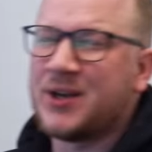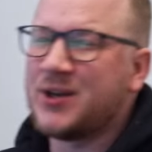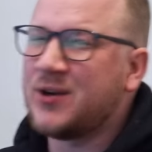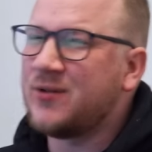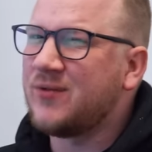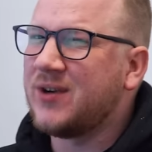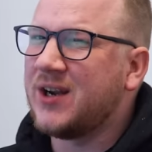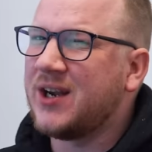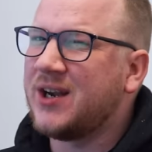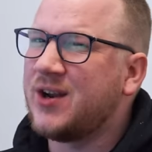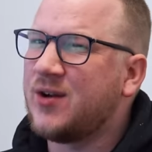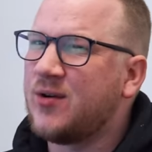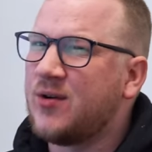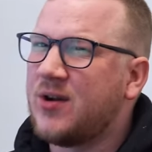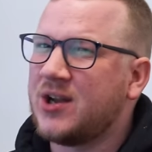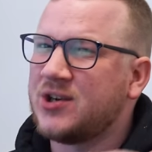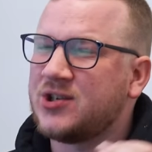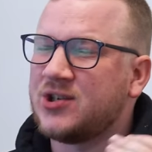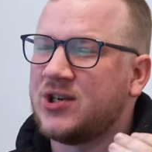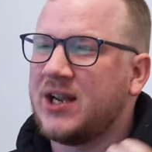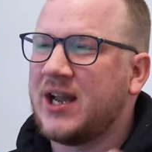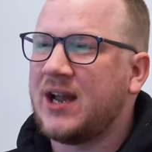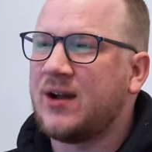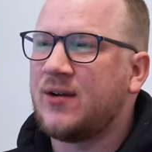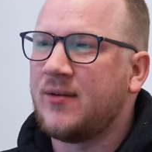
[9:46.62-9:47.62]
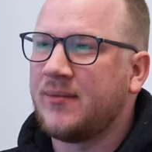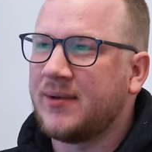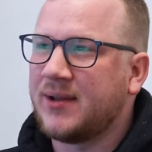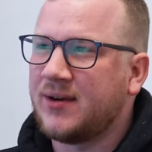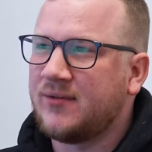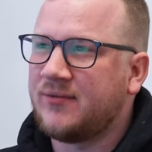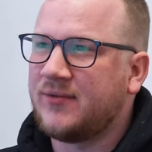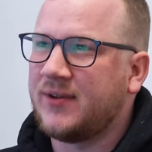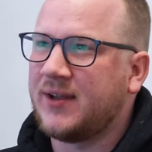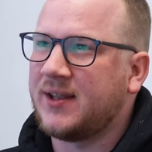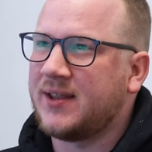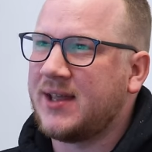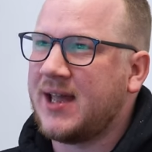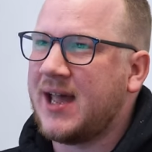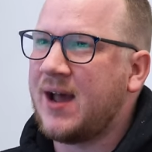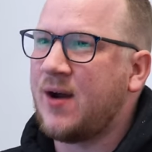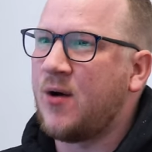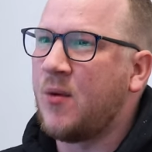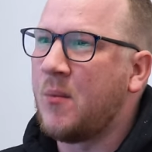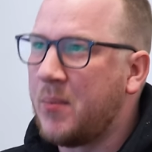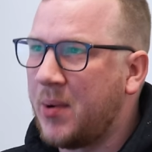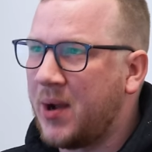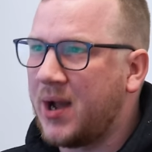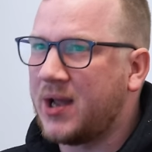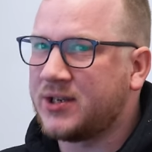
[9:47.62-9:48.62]
I don't really know actually how I'm going to figure that
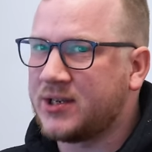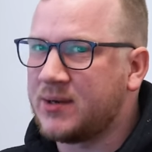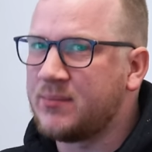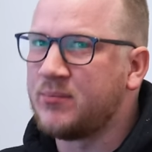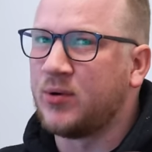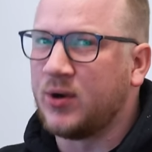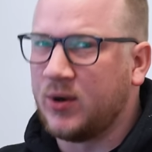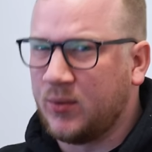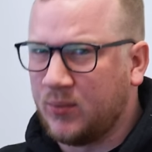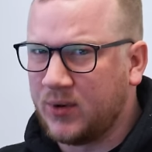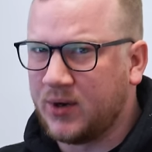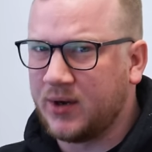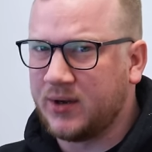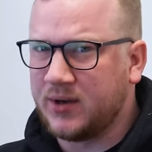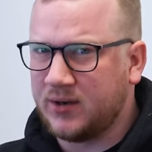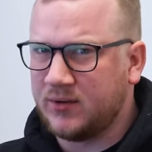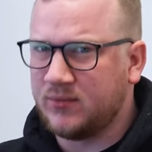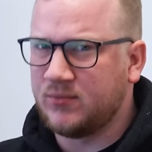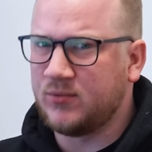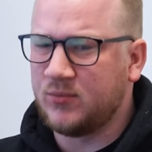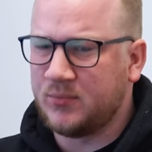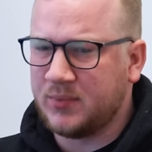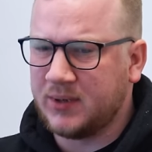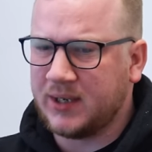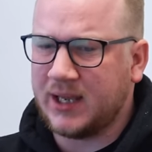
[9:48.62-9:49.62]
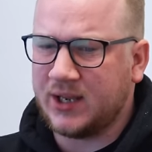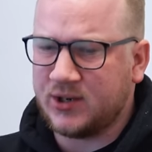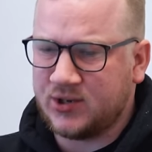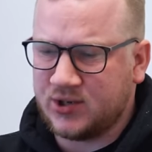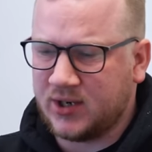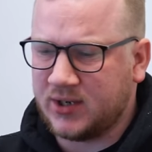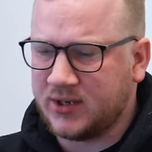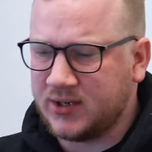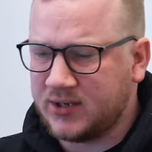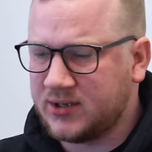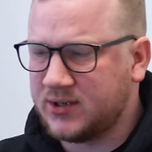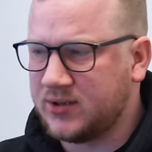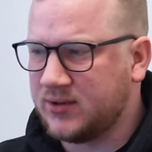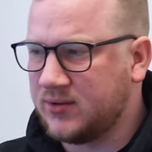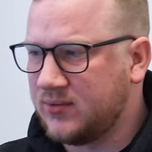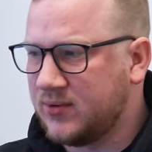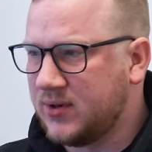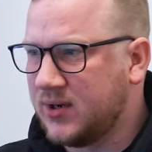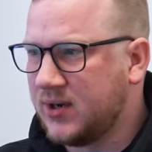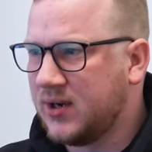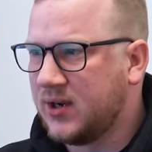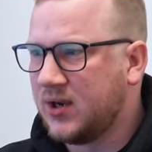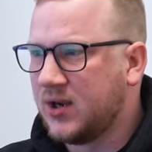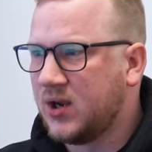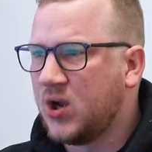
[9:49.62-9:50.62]
out. But at some point, one of you will get a chance to
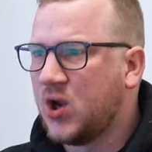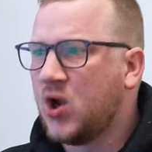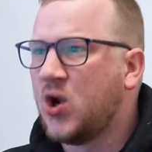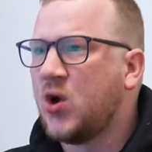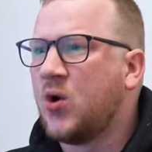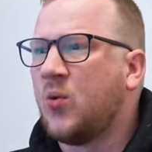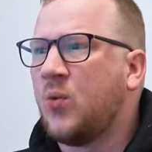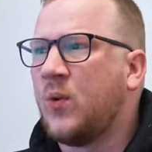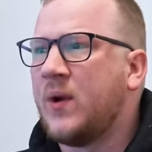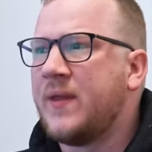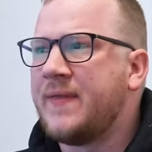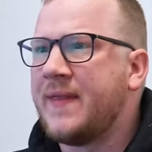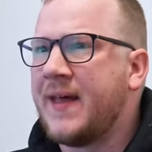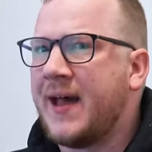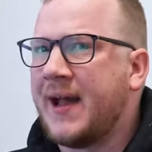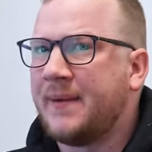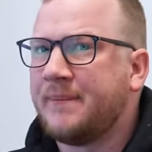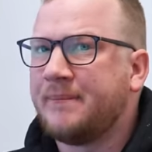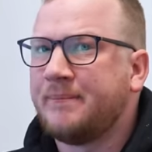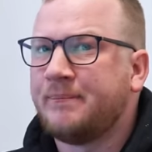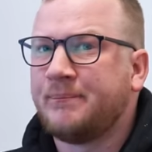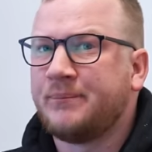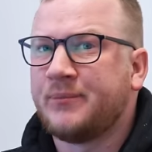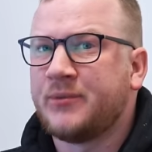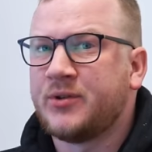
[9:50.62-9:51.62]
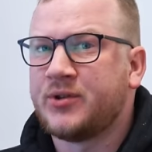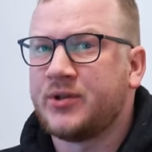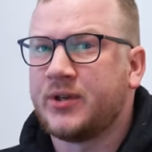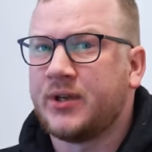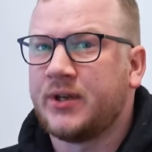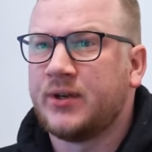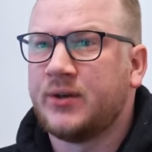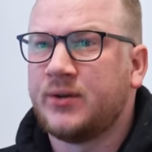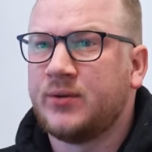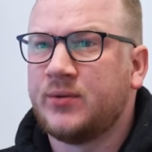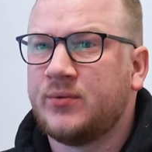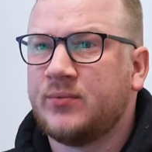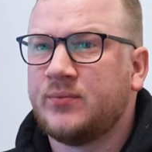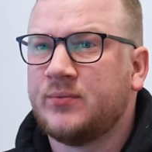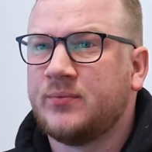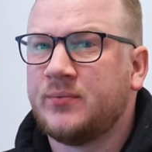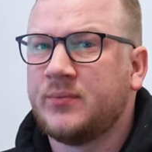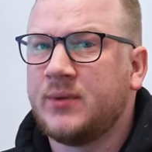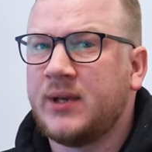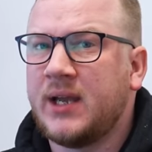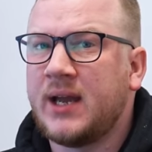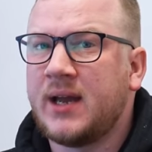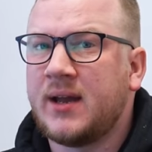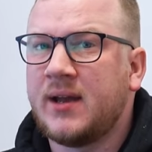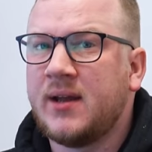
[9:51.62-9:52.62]
win that. So,
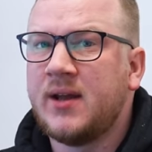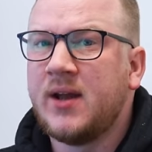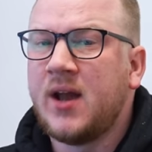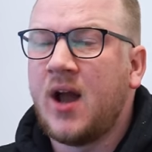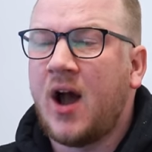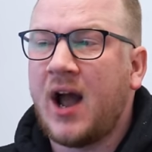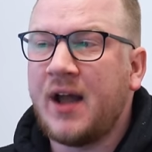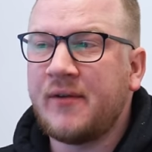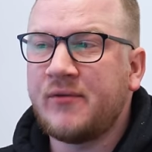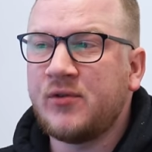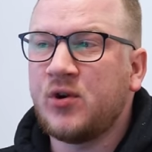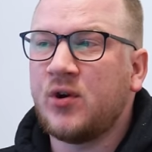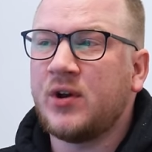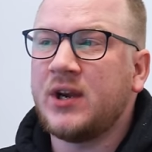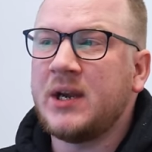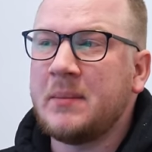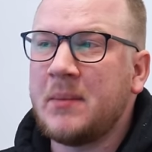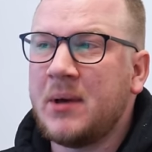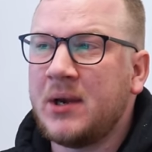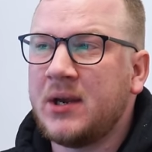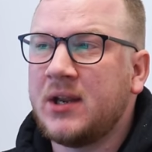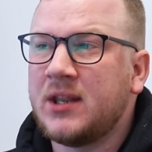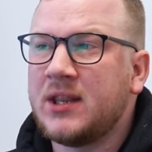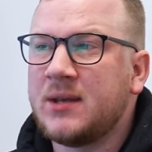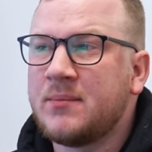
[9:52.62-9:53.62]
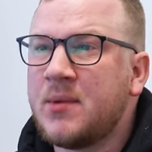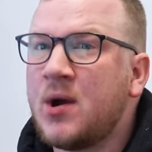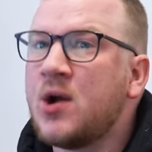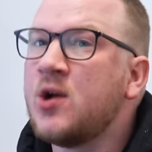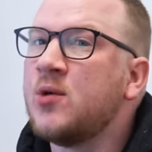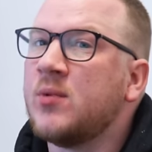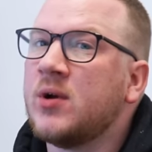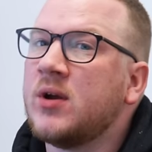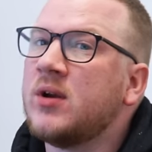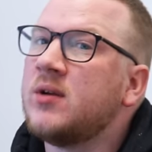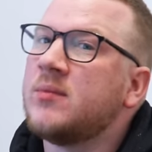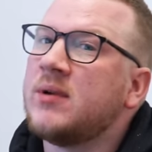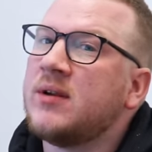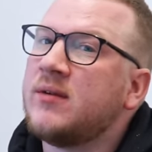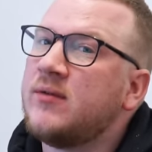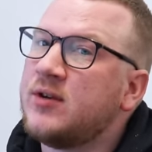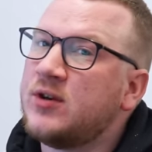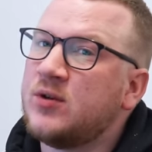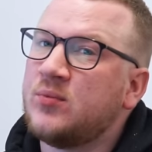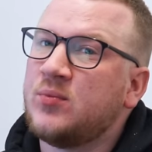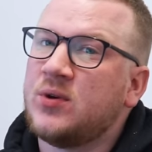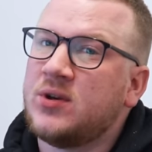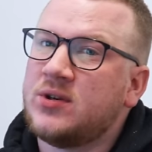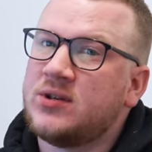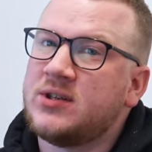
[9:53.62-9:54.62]
yeah. I haven't got any money at the moment. If you
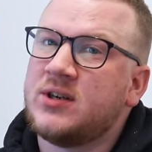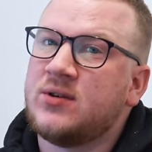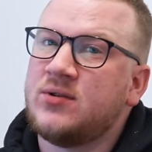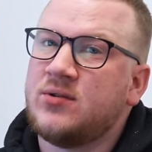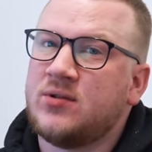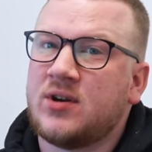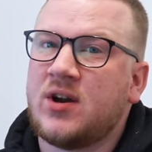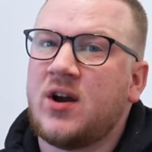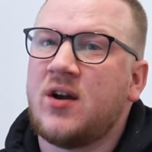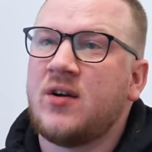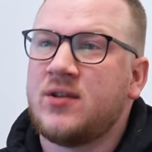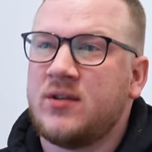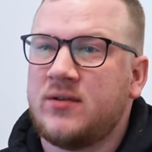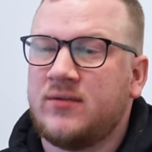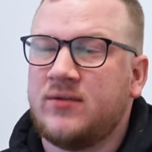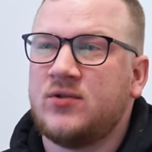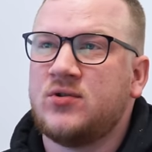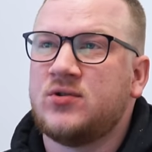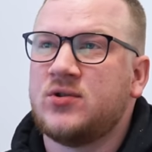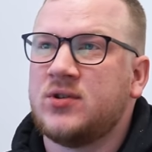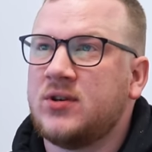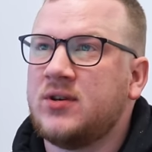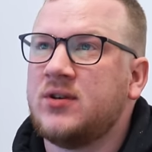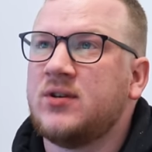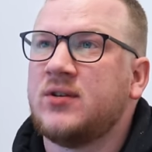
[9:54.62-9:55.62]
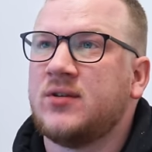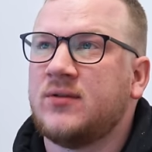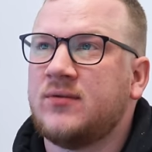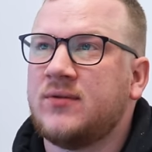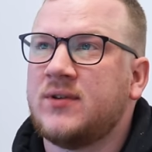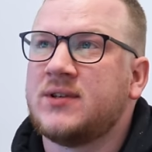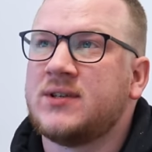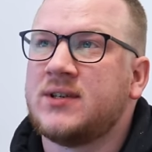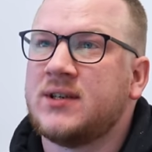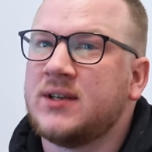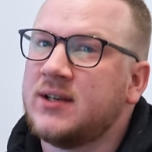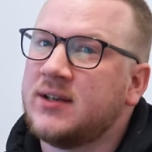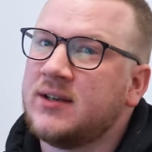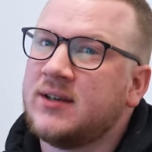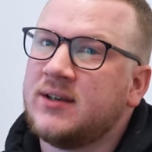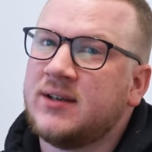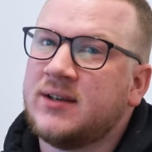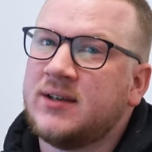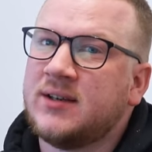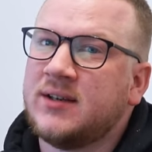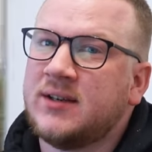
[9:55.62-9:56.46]
did want to sell your car in the future, you could visit